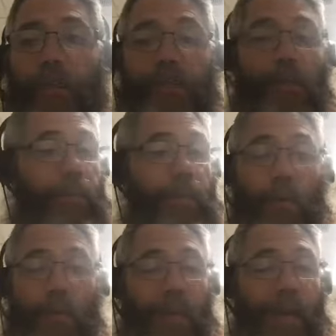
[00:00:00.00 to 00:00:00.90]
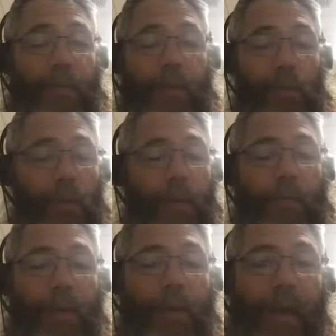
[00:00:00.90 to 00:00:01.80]
So I'll be more than happy to do a little bit
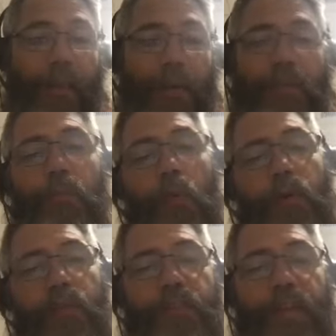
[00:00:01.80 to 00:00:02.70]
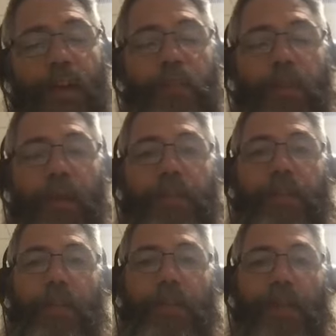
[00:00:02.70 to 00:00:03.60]
about that, but it's more than just houseplants. It's
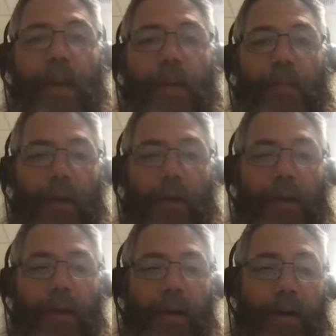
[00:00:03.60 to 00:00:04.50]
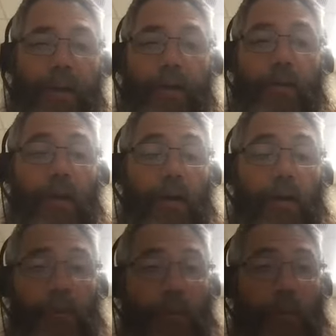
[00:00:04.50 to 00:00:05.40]
going to be talking about getting your
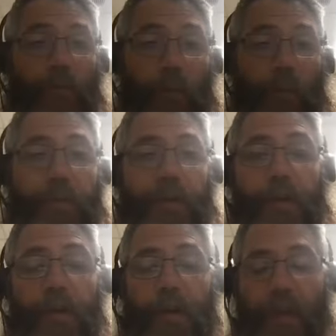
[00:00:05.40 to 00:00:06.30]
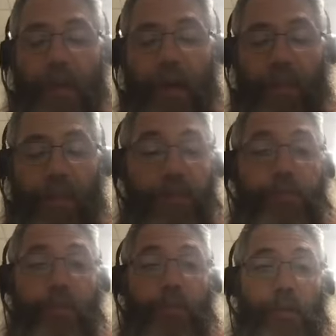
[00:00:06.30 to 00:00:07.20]
garden ready for winter, things
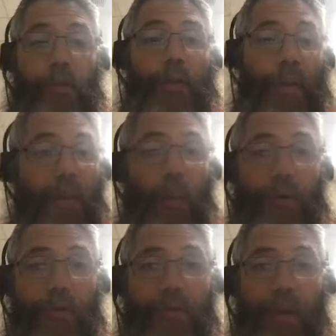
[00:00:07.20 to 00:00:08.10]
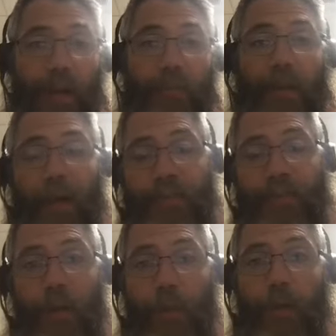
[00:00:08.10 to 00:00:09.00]
you can do in the winter time to actually
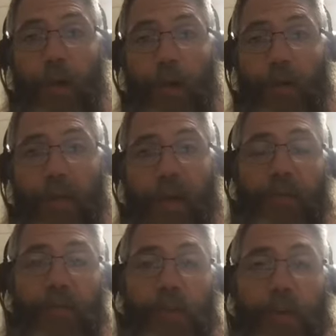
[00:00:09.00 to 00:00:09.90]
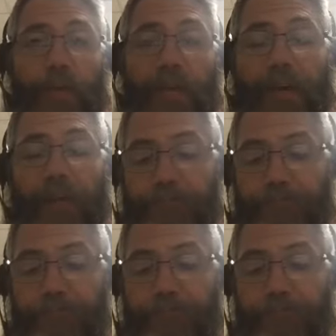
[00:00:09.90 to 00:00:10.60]
help your garden out in the springtime.